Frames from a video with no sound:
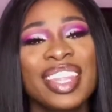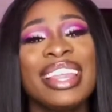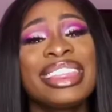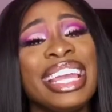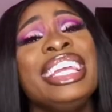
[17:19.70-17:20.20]

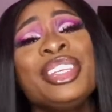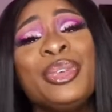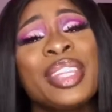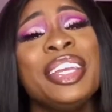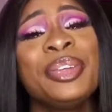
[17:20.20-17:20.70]
Thank
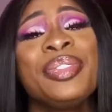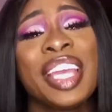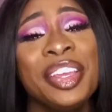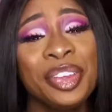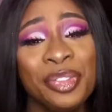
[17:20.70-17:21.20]

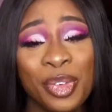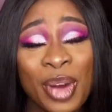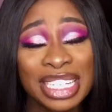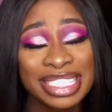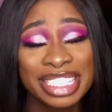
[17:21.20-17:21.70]
you for
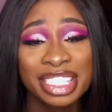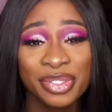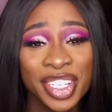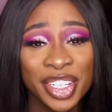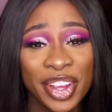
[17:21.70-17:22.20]
watching this
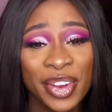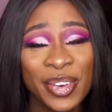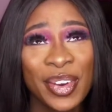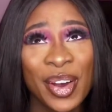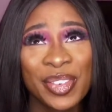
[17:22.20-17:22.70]

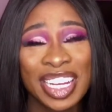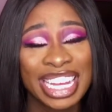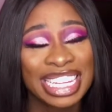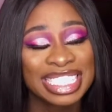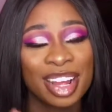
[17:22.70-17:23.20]
video. Oh my
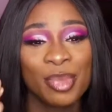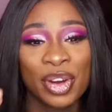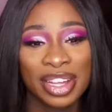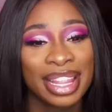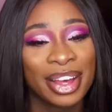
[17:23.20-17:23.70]
gosh, I'm
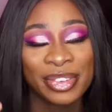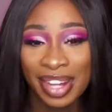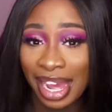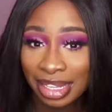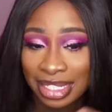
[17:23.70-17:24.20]
on cloud
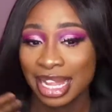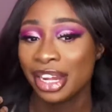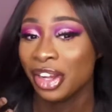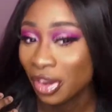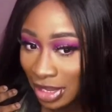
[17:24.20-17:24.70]
9 because I
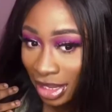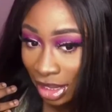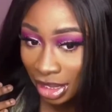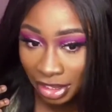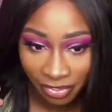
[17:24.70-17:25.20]
know this
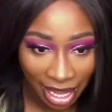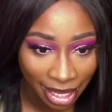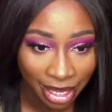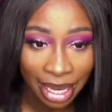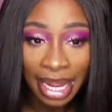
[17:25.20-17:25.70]
look is fire.